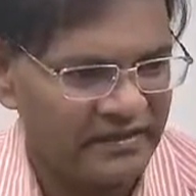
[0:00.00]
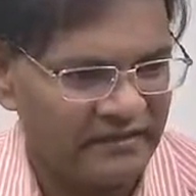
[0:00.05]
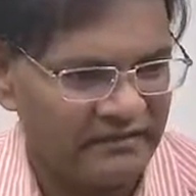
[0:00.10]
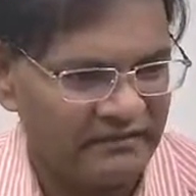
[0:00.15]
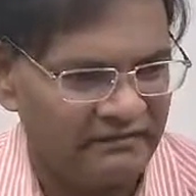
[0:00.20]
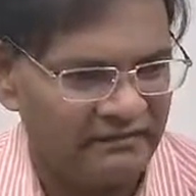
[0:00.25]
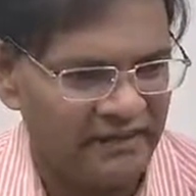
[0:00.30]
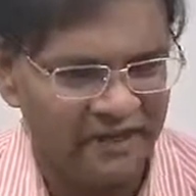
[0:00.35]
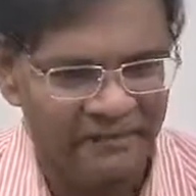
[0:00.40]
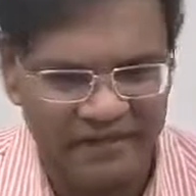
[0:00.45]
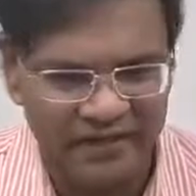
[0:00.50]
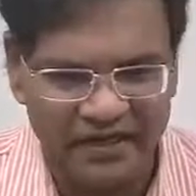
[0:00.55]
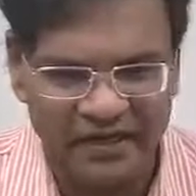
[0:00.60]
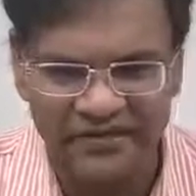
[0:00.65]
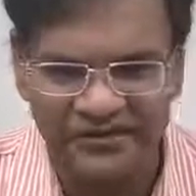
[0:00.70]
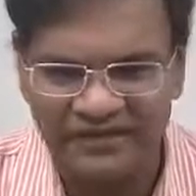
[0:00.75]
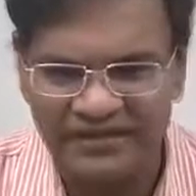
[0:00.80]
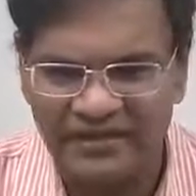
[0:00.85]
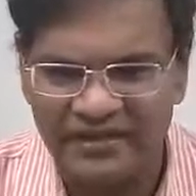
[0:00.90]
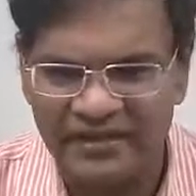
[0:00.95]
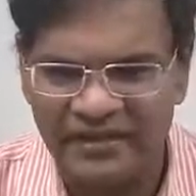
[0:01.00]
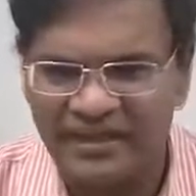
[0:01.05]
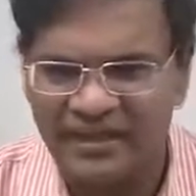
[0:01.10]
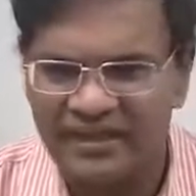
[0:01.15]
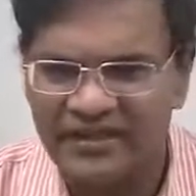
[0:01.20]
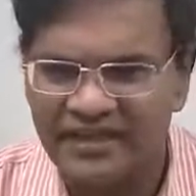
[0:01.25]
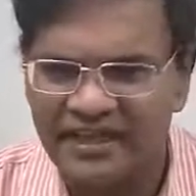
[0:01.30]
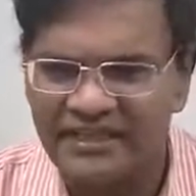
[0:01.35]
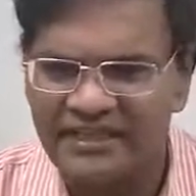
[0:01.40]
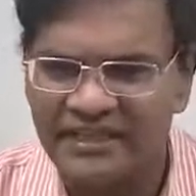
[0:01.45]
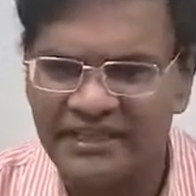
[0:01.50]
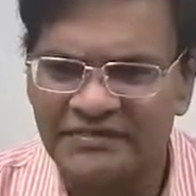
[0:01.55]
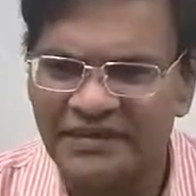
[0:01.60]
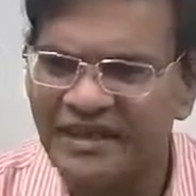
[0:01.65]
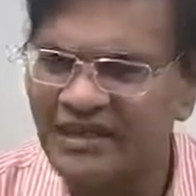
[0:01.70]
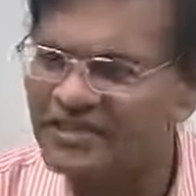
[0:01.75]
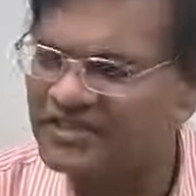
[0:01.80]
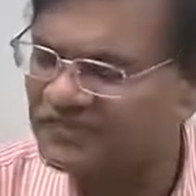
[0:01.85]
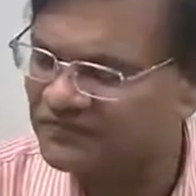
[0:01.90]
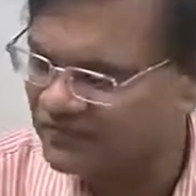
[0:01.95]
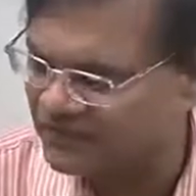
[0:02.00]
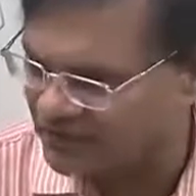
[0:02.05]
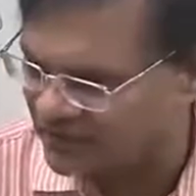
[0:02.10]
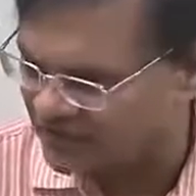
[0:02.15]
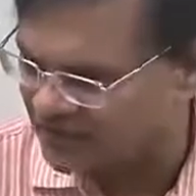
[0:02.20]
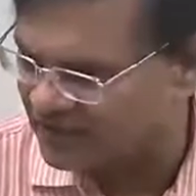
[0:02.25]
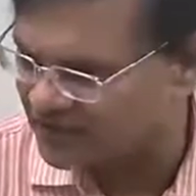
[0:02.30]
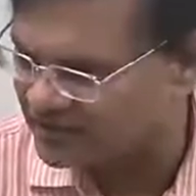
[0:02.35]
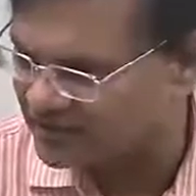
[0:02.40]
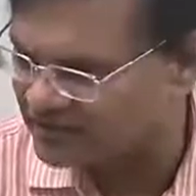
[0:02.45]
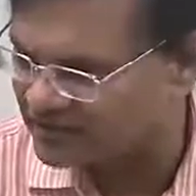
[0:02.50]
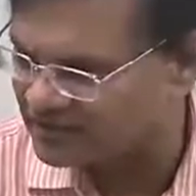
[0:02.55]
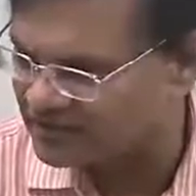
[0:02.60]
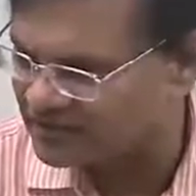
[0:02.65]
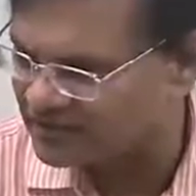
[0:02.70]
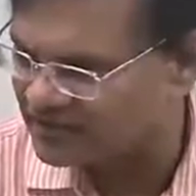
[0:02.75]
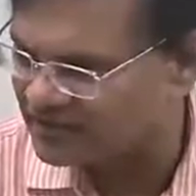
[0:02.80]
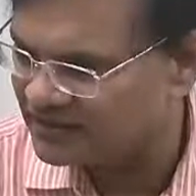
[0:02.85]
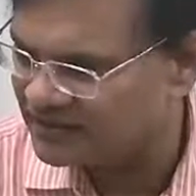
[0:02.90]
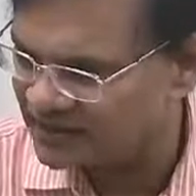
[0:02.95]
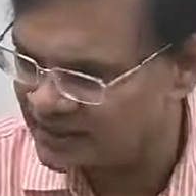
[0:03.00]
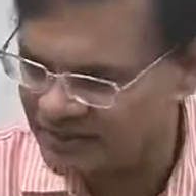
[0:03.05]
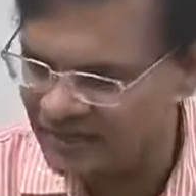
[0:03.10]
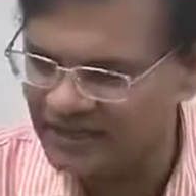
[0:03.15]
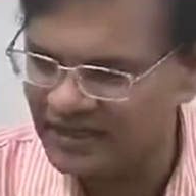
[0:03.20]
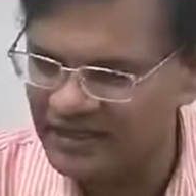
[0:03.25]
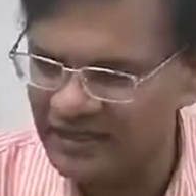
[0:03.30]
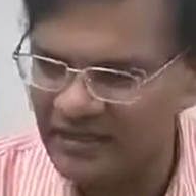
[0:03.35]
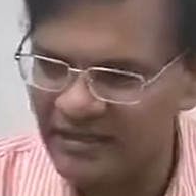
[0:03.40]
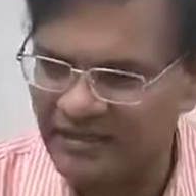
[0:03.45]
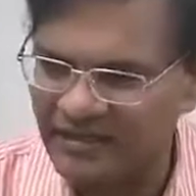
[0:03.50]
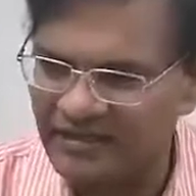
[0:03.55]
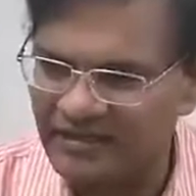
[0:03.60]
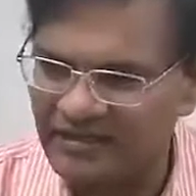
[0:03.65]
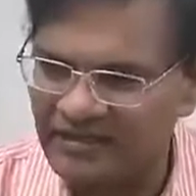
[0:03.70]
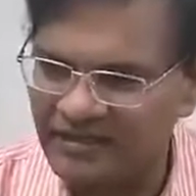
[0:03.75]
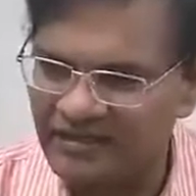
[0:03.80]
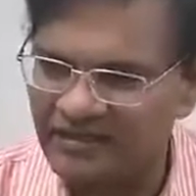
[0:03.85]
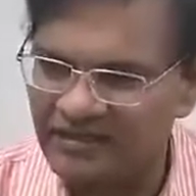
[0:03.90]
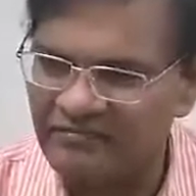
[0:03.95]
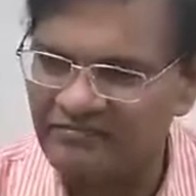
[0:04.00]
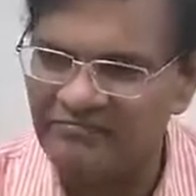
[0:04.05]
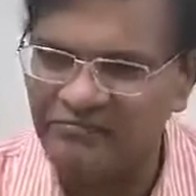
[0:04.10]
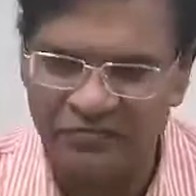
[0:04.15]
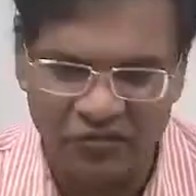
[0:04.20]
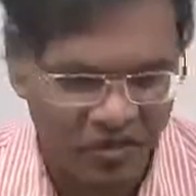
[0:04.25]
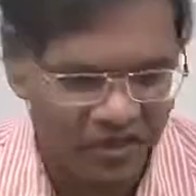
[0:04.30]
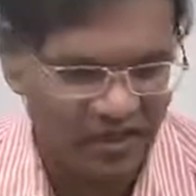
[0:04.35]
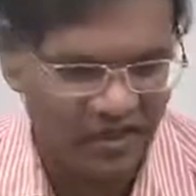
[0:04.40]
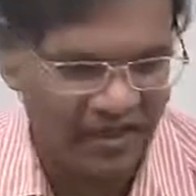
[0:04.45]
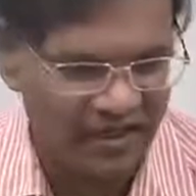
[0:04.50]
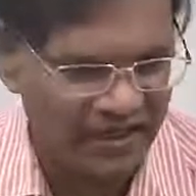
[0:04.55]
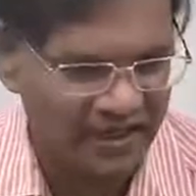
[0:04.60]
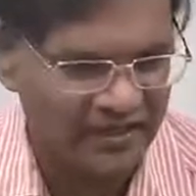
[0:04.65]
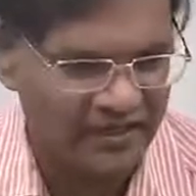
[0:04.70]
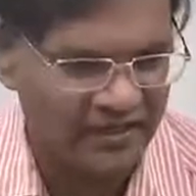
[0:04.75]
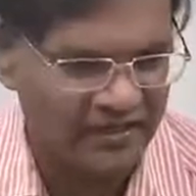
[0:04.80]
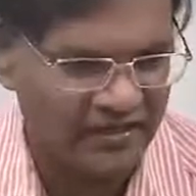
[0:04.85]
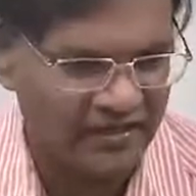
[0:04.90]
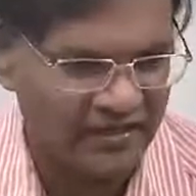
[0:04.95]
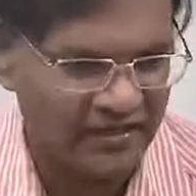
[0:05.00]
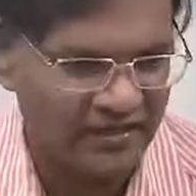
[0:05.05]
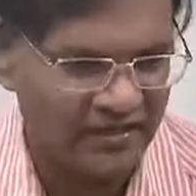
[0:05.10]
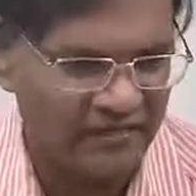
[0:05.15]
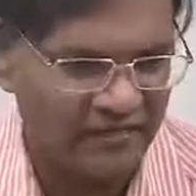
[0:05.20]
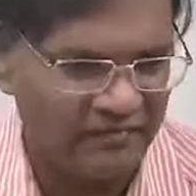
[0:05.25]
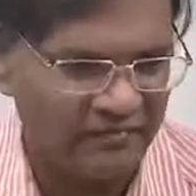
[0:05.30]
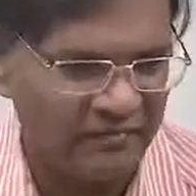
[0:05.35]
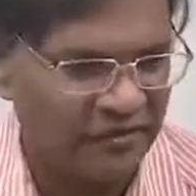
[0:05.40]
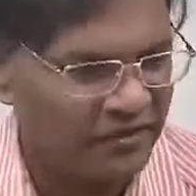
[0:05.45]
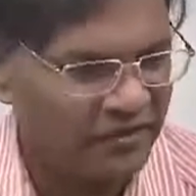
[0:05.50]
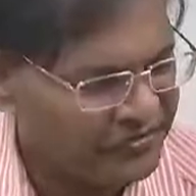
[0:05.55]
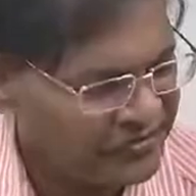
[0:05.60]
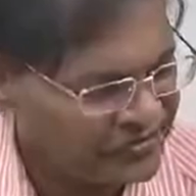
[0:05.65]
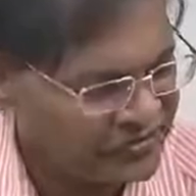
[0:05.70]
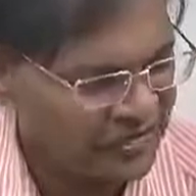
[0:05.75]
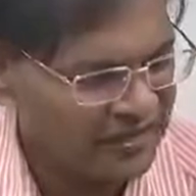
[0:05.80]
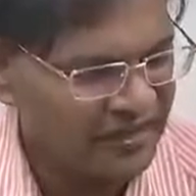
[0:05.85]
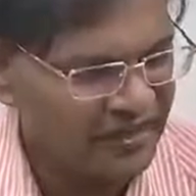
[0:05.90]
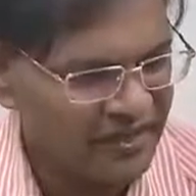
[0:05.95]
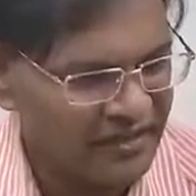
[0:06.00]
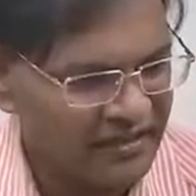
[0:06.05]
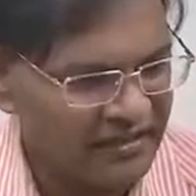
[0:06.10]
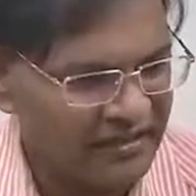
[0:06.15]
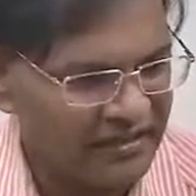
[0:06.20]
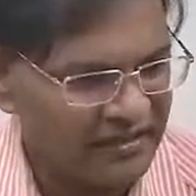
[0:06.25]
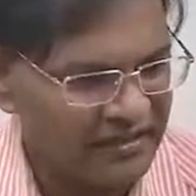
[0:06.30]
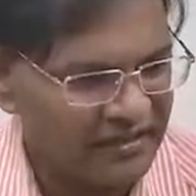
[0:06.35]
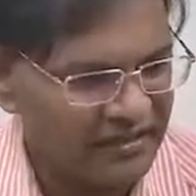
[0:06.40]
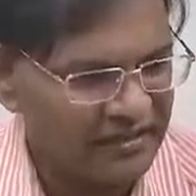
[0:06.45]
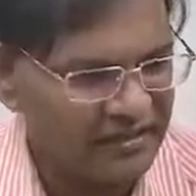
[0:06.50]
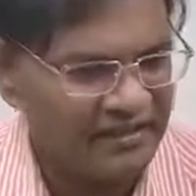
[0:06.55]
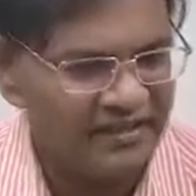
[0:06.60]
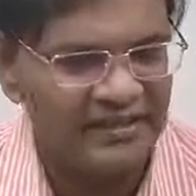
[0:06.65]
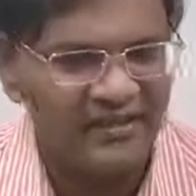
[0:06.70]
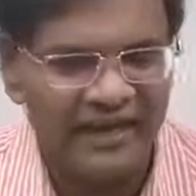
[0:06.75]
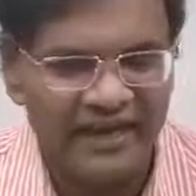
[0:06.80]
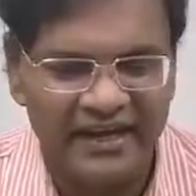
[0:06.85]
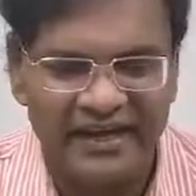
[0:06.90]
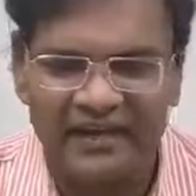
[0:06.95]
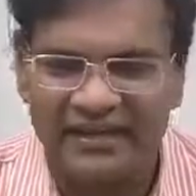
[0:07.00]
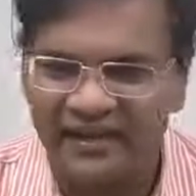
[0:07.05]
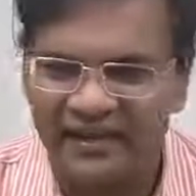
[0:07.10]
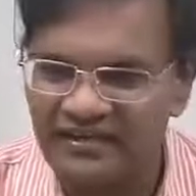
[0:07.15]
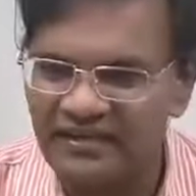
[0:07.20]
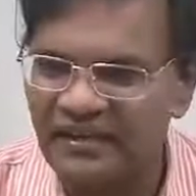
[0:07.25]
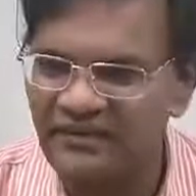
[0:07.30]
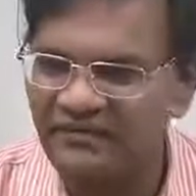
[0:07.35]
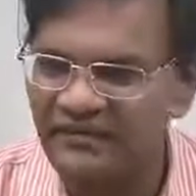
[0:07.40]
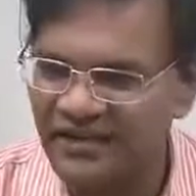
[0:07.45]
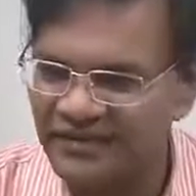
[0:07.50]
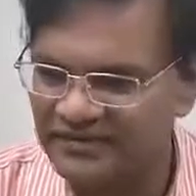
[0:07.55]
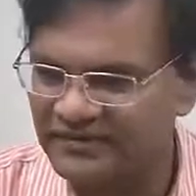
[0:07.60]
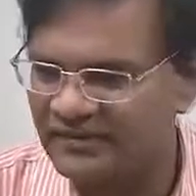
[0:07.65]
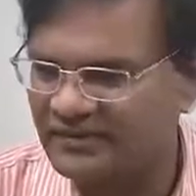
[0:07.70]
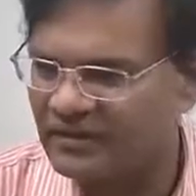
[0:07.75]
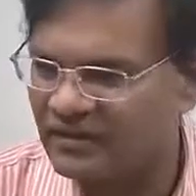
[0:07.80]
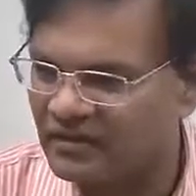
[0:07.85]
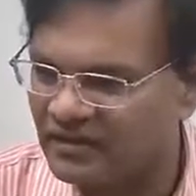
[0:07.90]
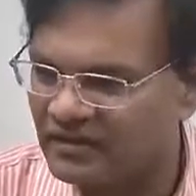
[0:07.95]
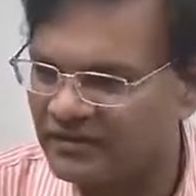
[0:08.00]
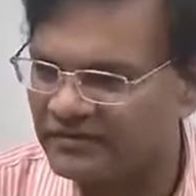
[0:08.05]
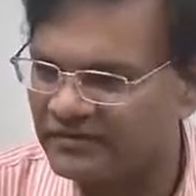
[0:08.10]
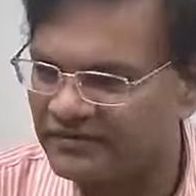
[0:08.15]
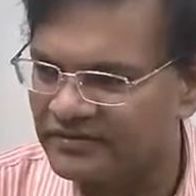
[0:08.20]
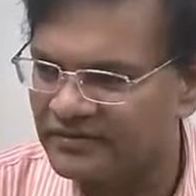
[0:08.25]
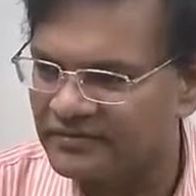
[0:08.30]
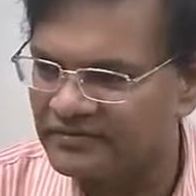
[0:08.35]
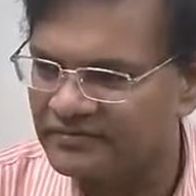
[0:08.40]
Why? Because the judgment is flawed legally, morally, procedurally, and otherwise also.